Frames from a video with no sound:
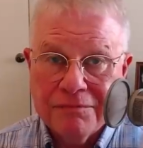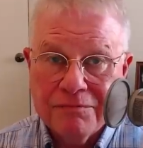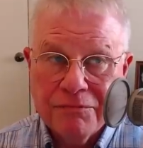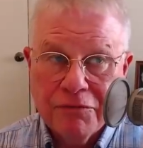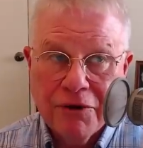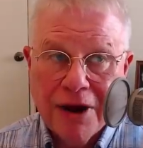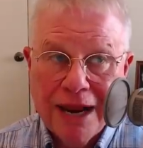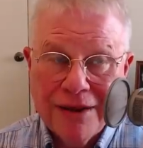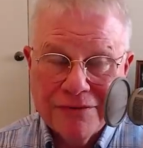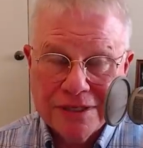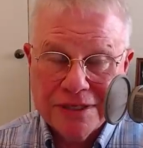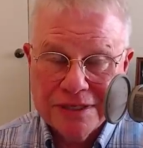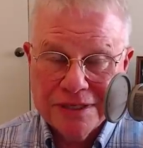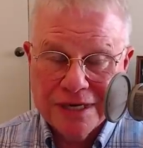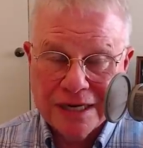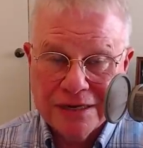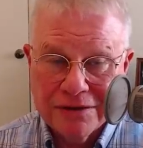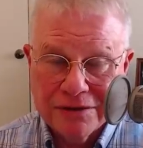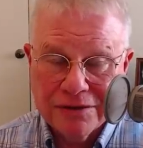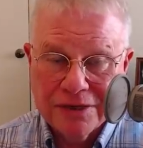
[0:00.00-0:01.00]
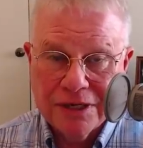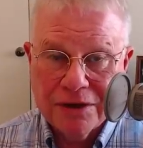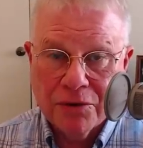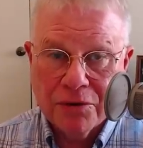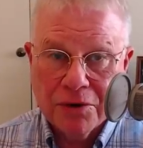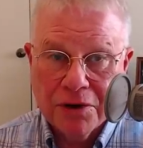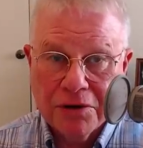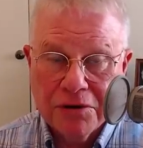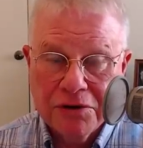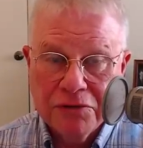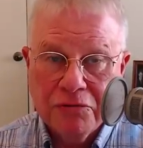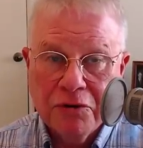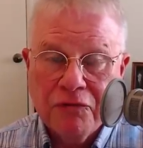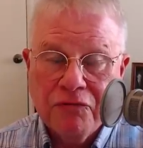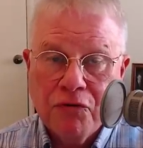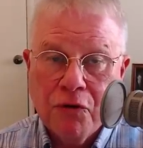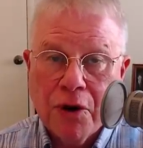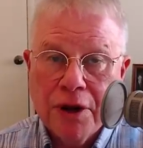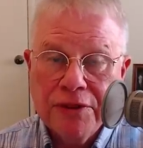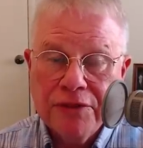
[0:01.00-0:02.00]
private sector in order to
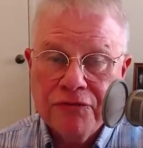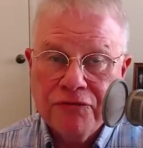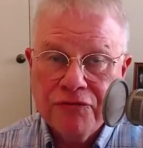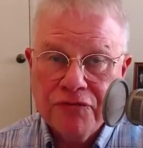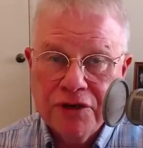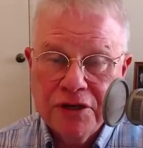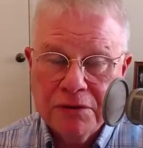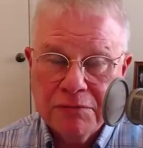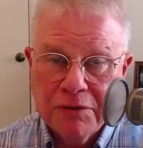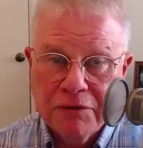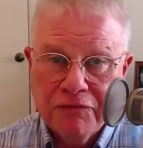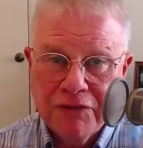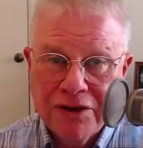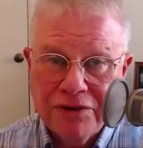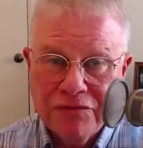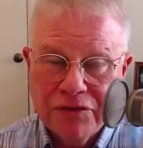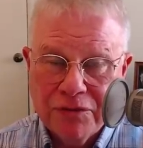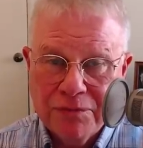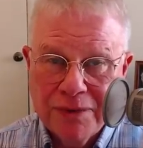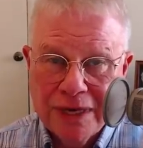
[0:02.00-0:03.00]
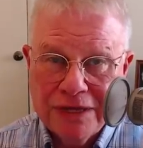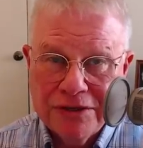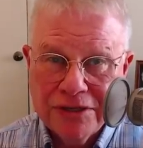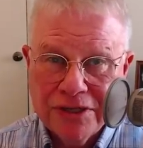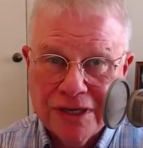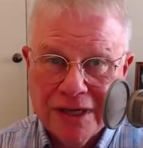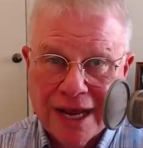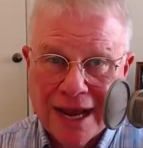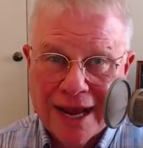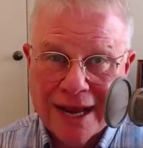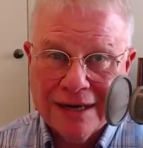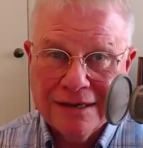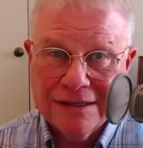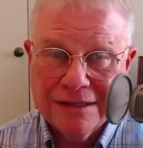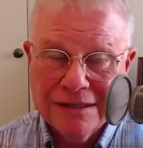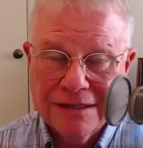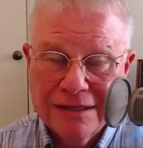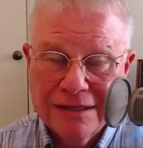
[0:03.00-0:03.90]
avoid the Freedom of Information Act,